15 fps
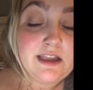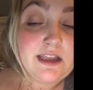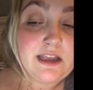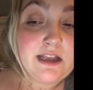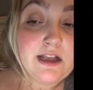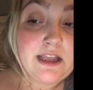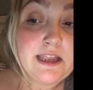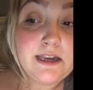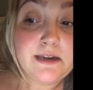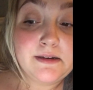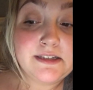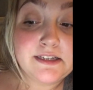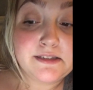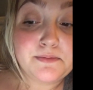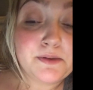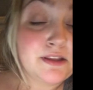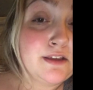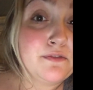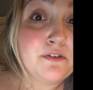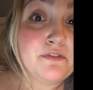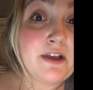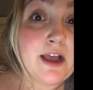in disbelief
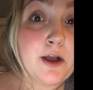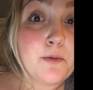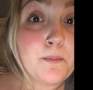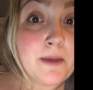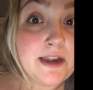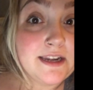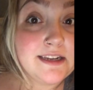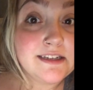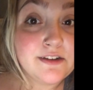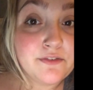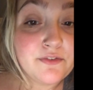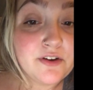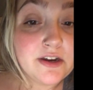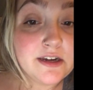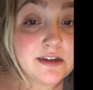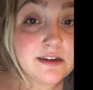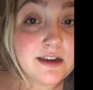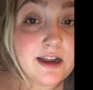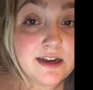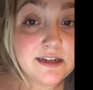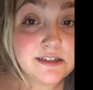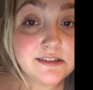of how many different
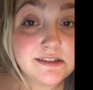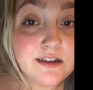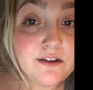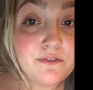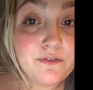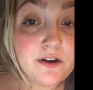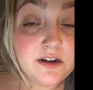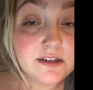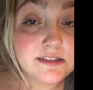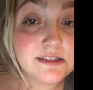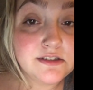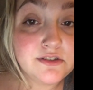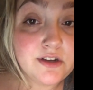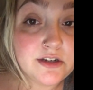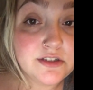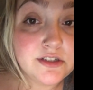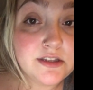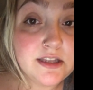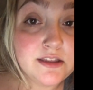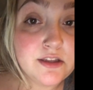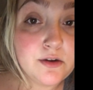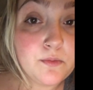kinds of phonics instruction
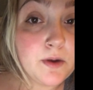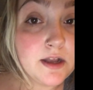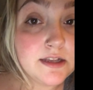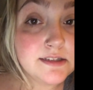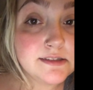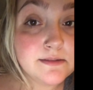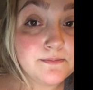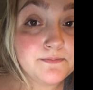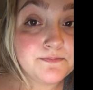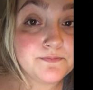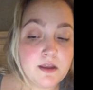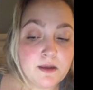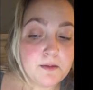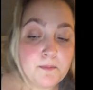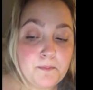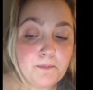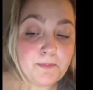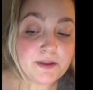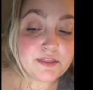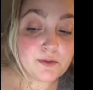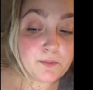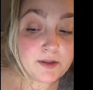that there was.
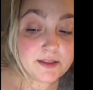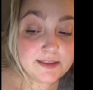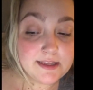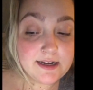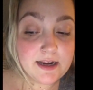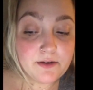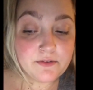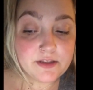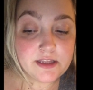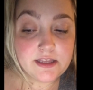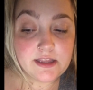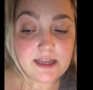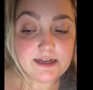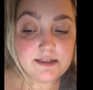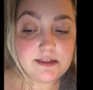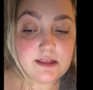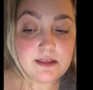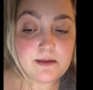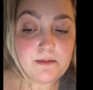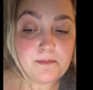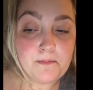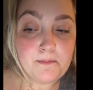But the one that I really liked
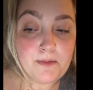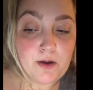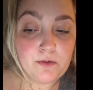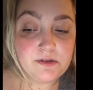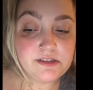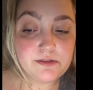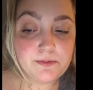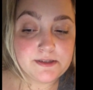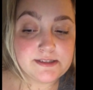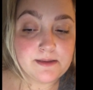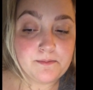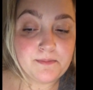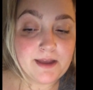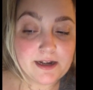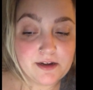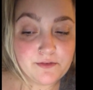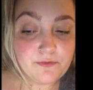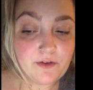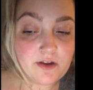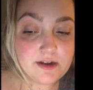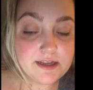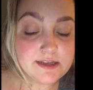the most was embedded
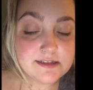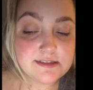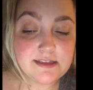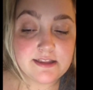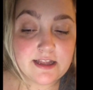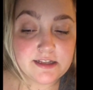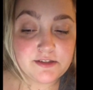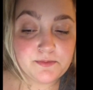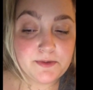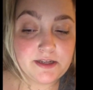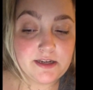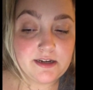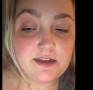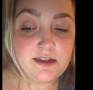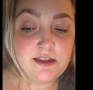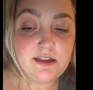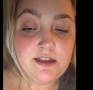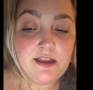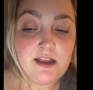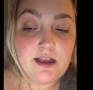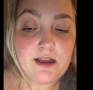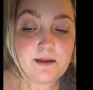phonics, and that's when
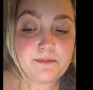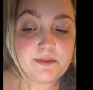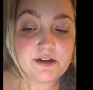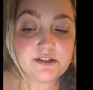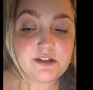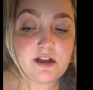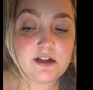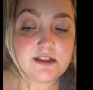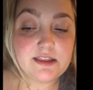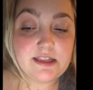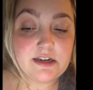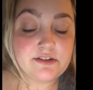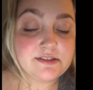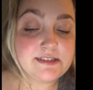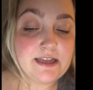they're taught letter-sound